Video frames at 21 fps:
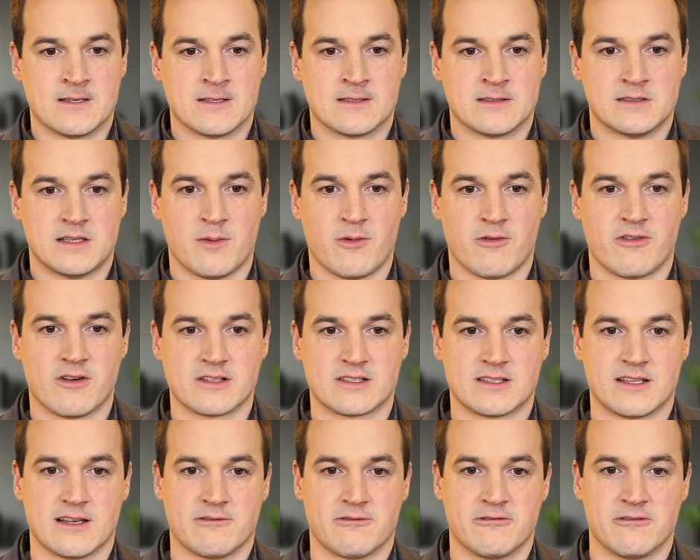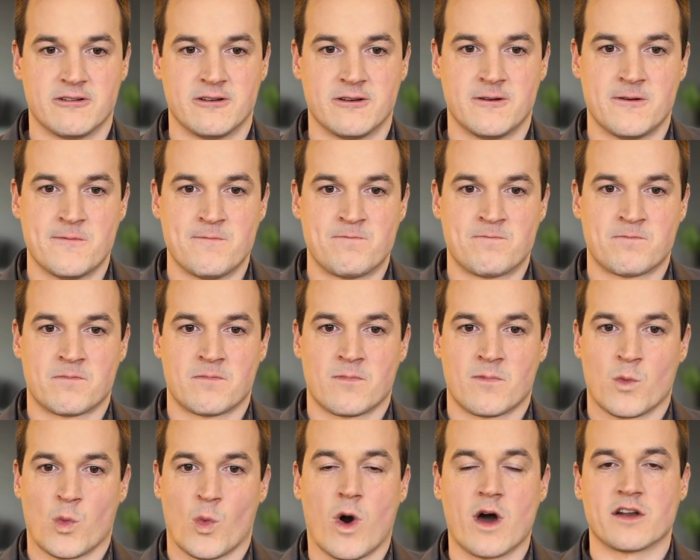Some of us have
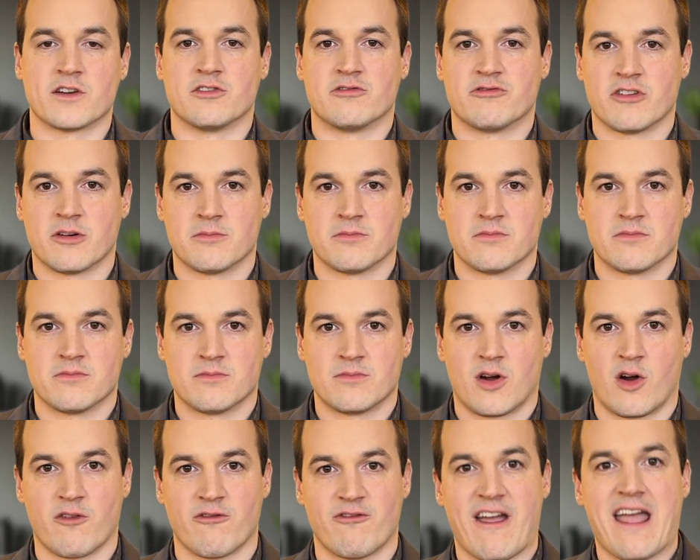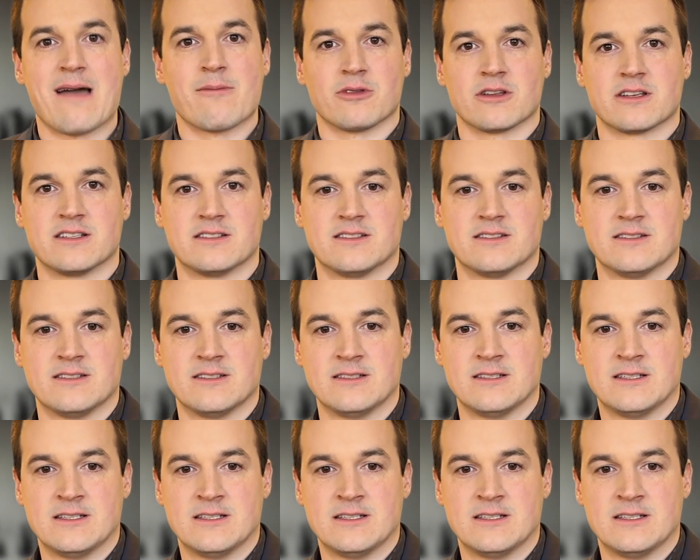wandered from our families.